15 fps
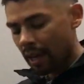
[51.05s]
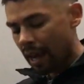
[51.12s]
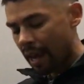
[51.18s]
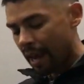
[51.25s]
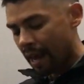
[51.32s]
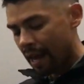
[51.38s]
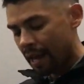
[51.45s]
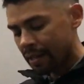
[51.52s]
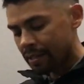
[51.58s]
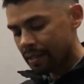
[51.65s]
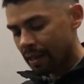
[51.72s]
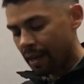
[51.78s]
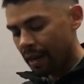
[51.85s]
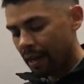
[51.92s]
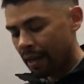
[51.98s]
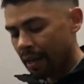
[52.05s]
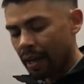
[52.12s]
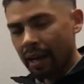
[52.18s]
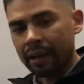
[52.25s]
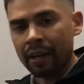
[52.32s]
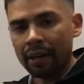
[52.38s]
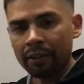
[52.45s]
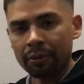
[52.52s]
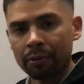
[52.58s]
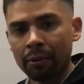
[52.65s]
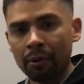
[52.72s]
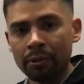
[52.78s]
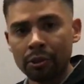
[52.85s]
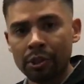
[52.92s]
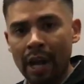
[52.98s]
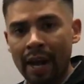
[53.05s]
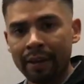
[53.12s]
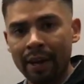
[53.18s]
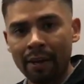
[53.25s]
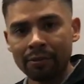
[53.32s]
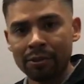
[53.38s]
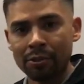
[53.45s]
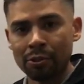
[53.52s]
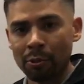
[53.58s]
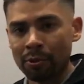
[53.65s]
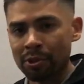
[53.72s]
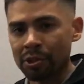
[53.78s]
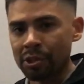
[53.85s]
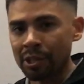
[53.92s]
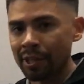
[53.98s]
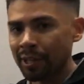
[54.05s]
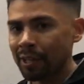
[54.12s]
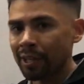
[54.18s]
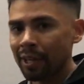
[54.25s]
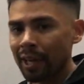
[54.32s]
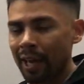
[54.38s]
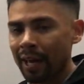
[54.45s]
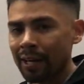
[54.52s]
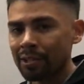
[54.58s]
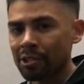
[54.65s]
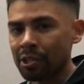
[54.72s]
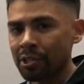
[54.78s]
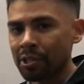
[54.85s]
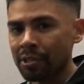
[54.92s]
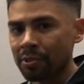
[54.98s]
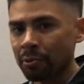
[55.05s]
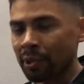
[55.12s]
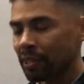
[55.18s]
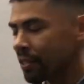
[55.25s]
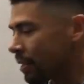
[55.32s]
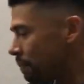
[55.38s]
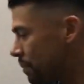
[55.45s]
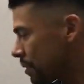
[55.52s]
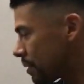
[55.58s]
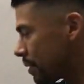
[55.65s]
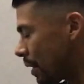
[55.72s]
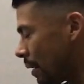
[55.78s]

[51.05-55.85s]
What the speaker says: And I got to throw a shout out to George G at GG Swing Tips.